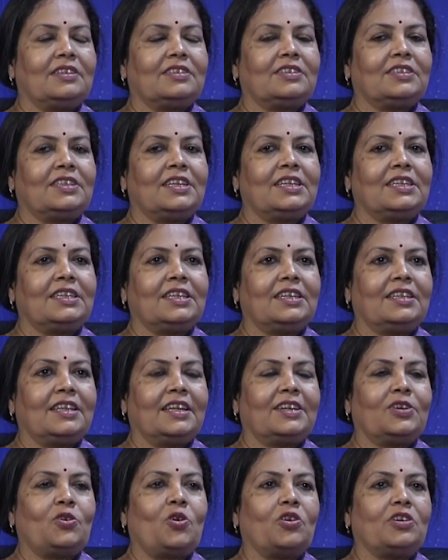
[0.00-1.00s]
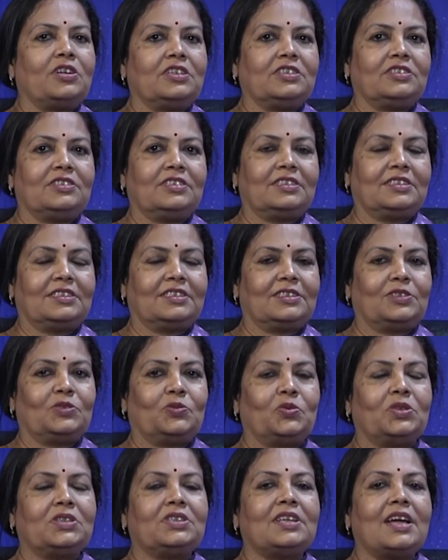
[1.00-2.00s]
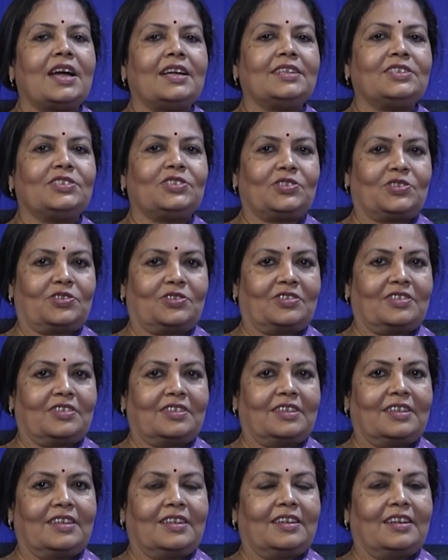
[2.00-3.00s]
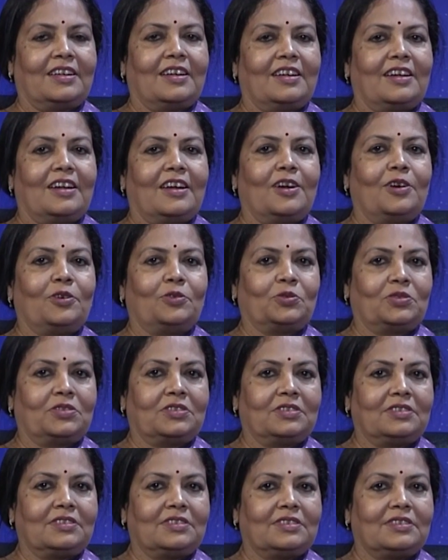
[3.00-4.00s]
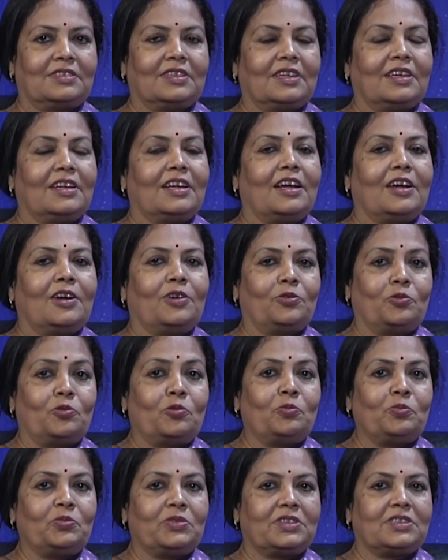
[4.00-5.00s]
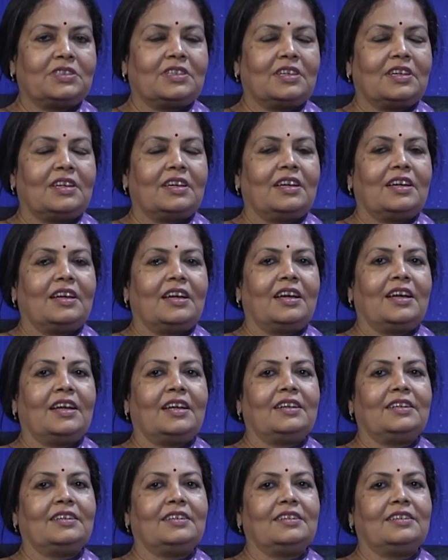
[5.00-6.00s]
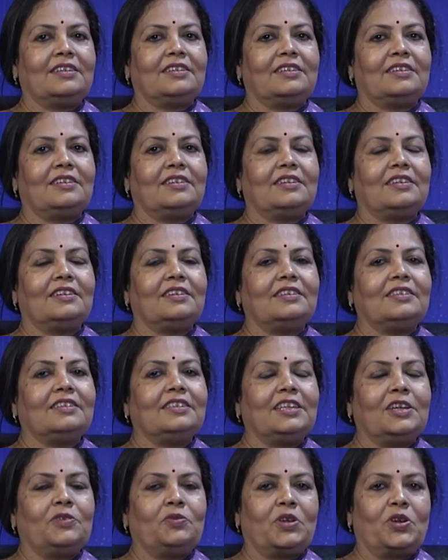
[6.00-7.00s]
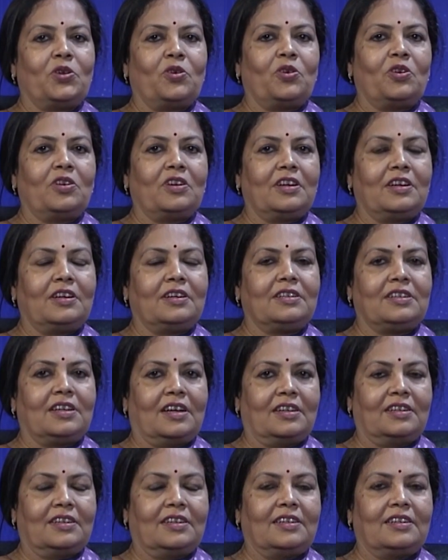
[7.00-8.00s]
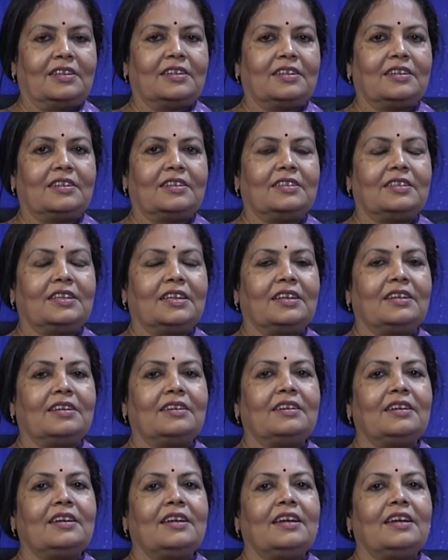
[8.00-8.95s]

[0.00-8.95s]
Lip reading: thinking like cottages with thatched houses, rooms, and they were all done there